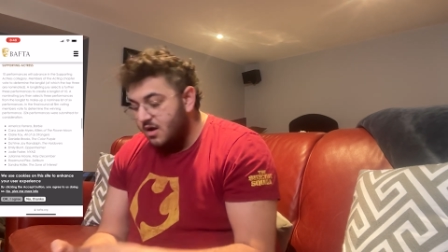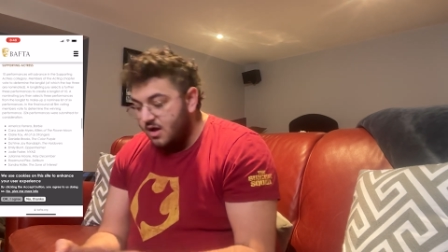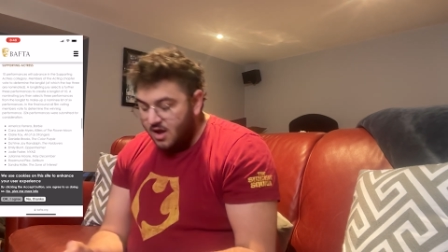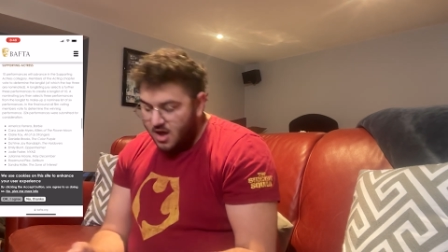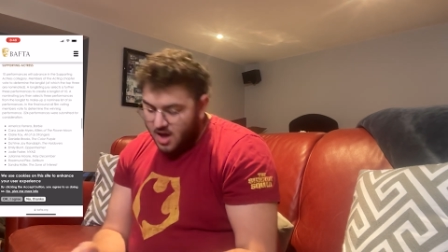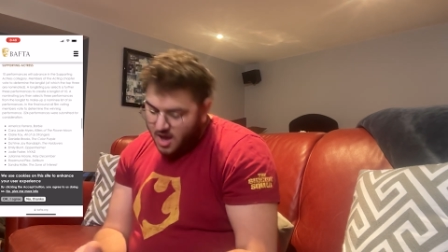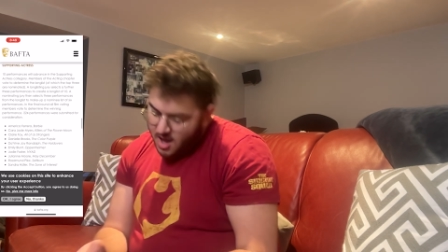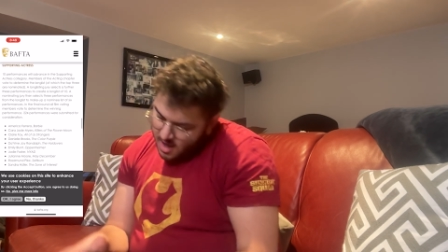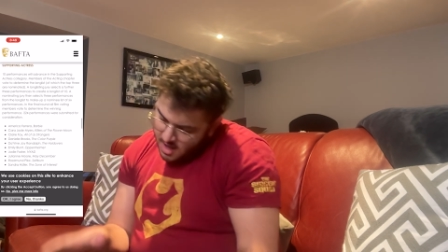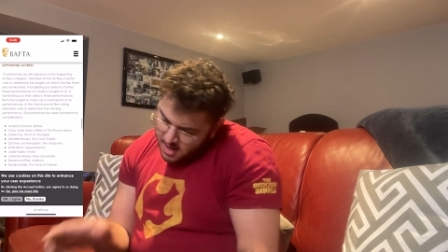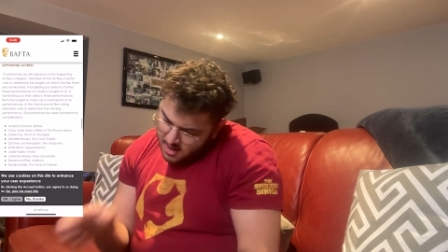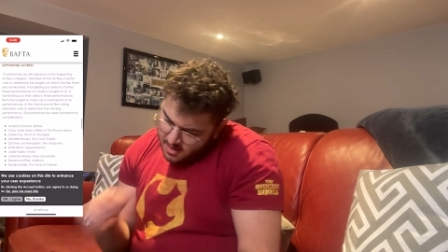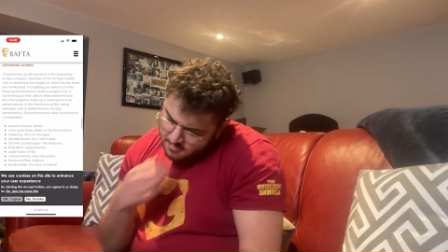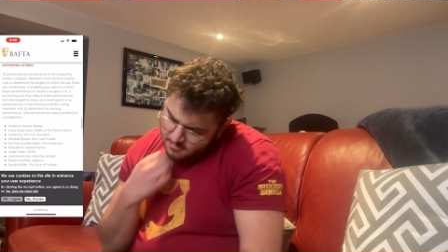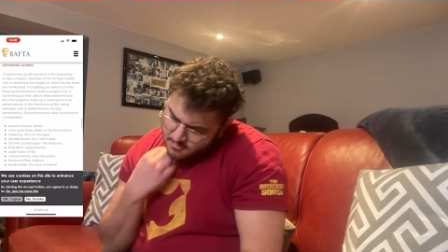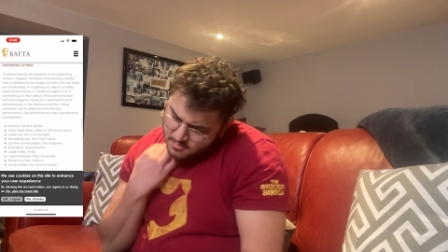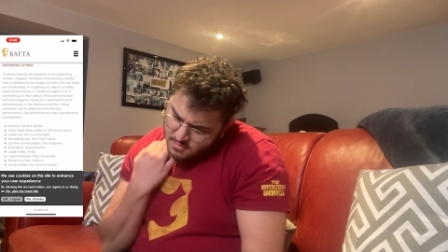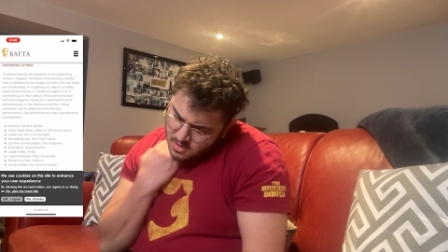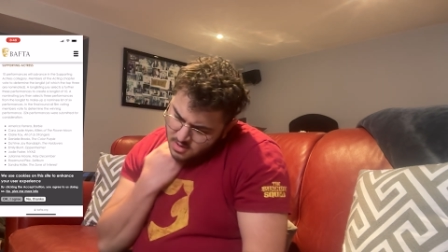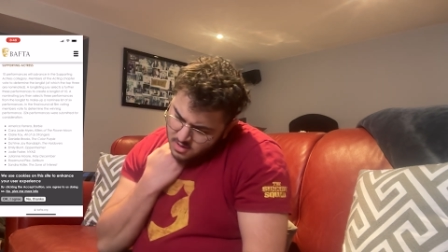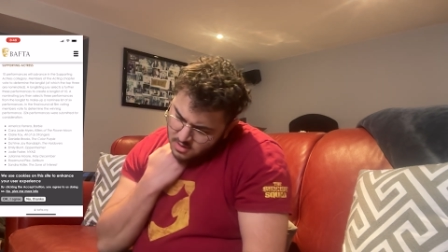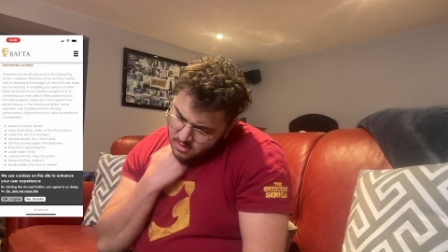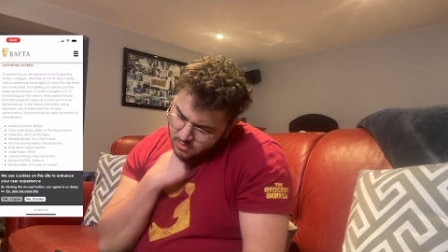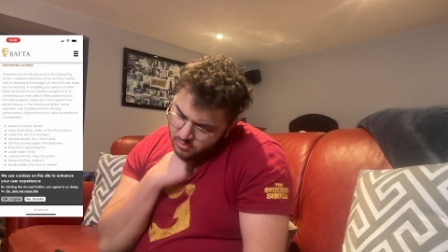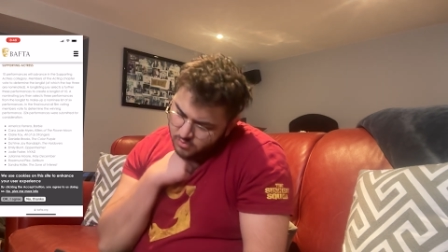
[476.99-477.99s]

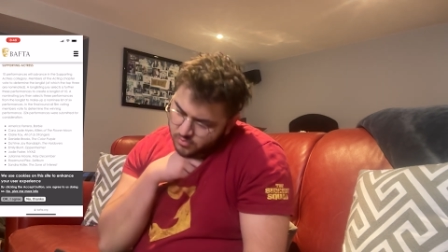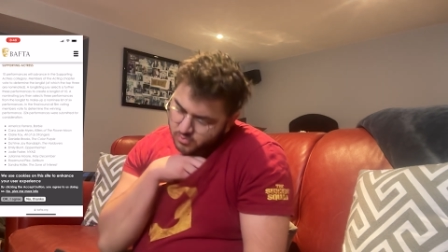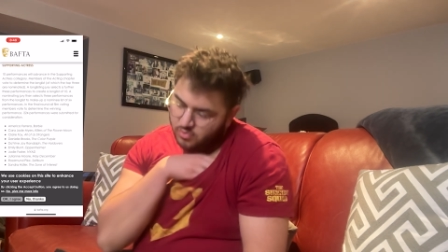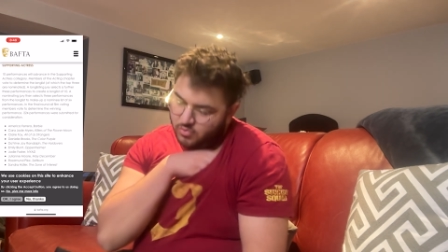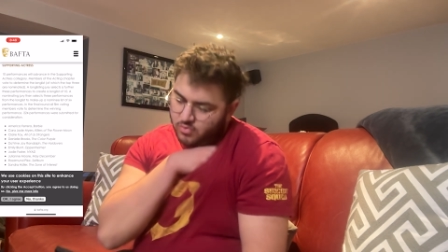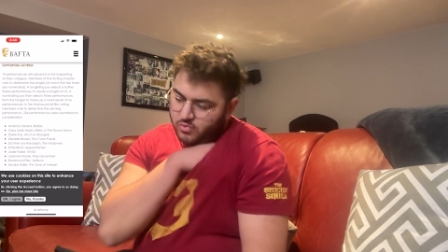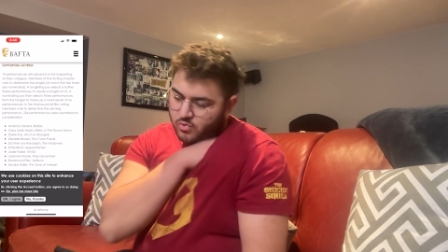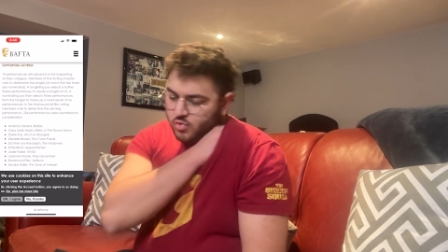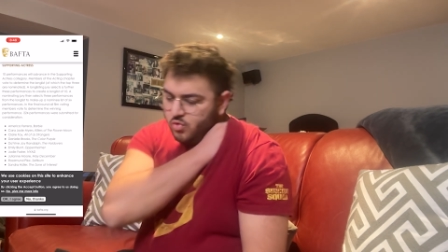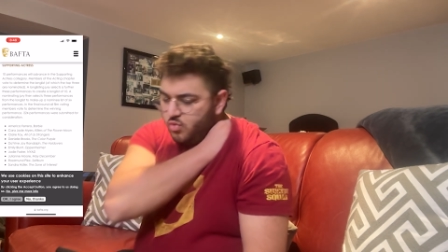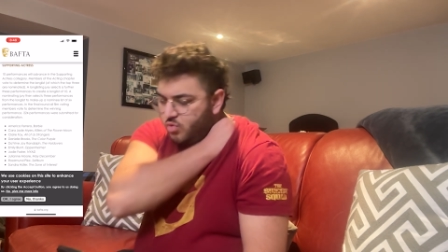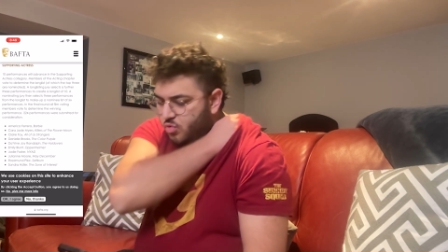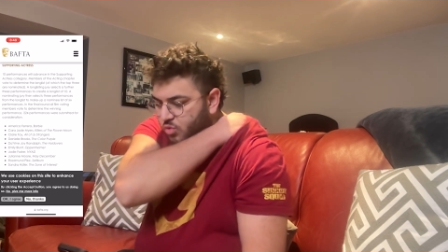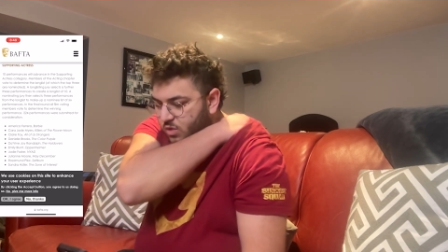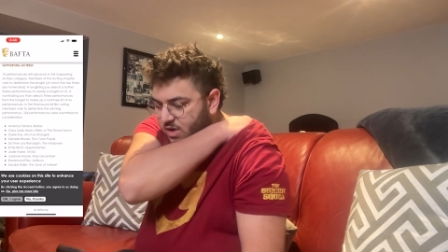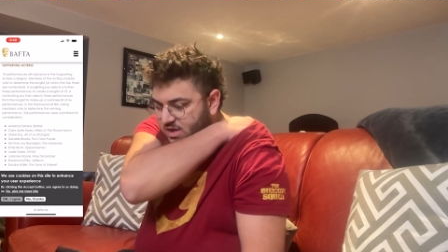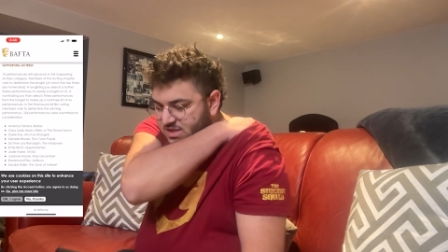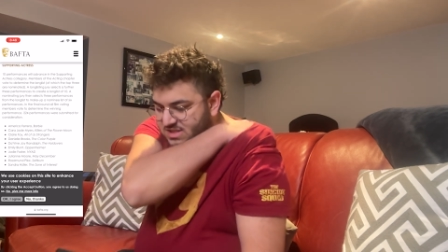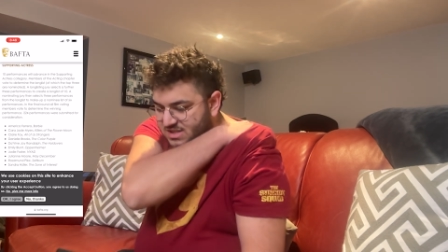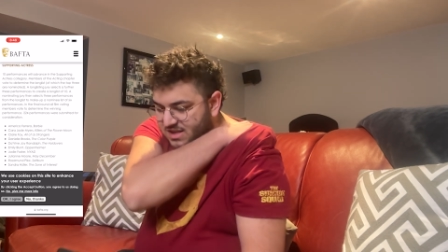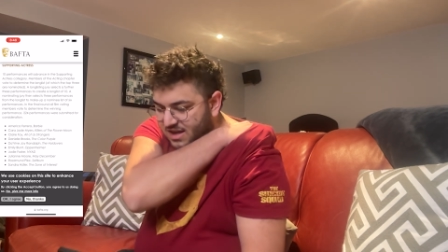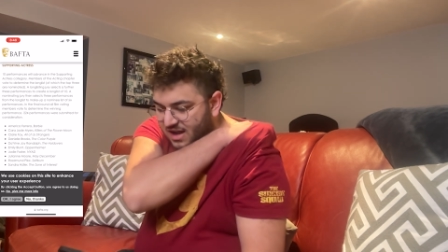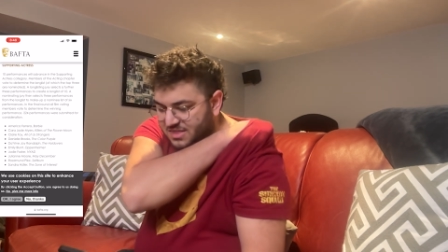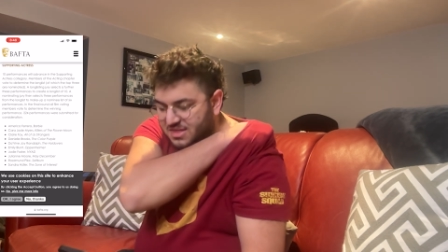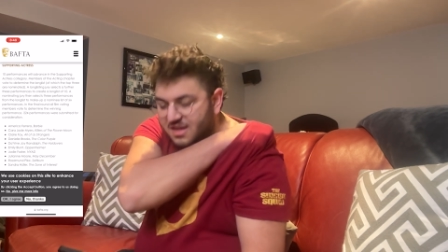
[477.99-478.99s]
Um, ooh,
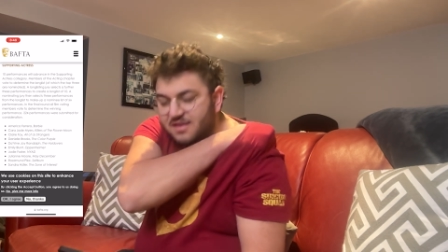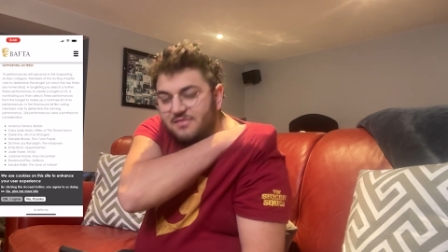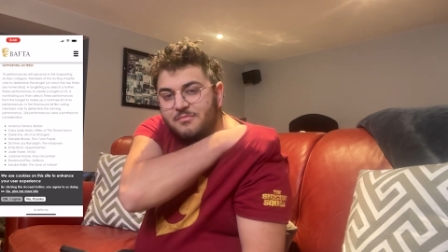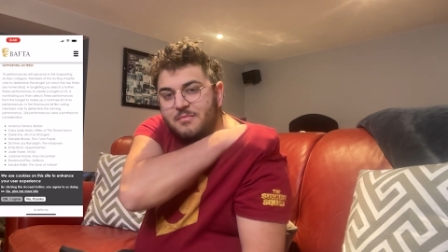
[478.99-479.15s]
what's I think